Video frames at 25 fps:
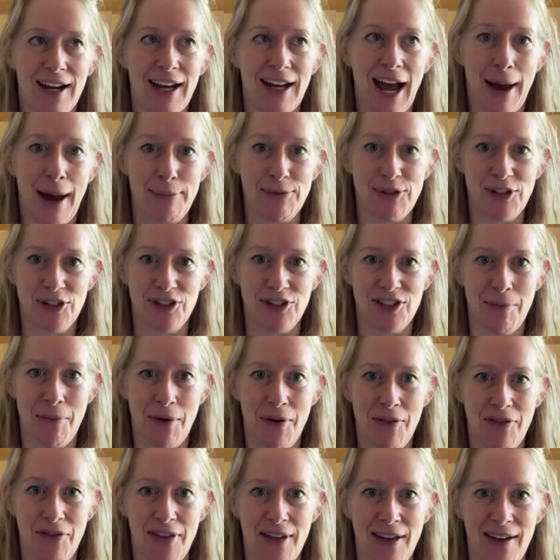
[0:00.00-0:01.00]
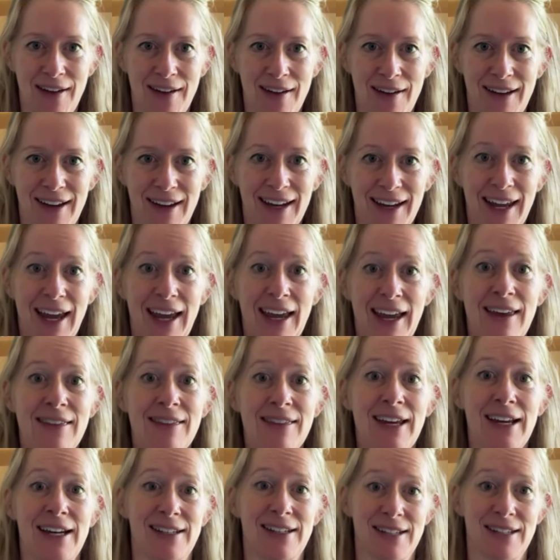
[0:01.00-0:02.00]
capture some of the key
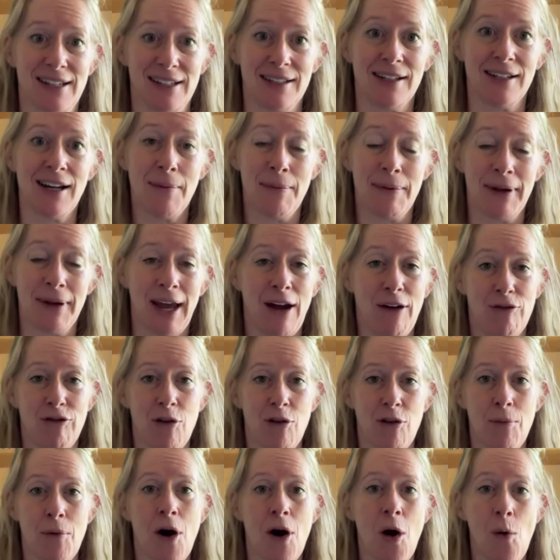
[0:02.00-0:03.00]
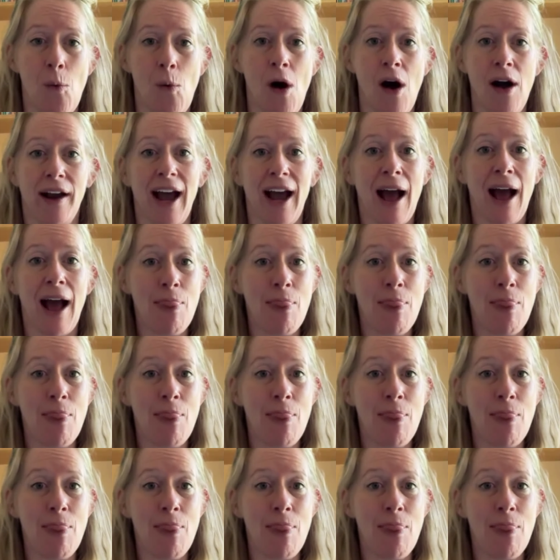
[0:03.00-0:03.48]
things that's coming out from our work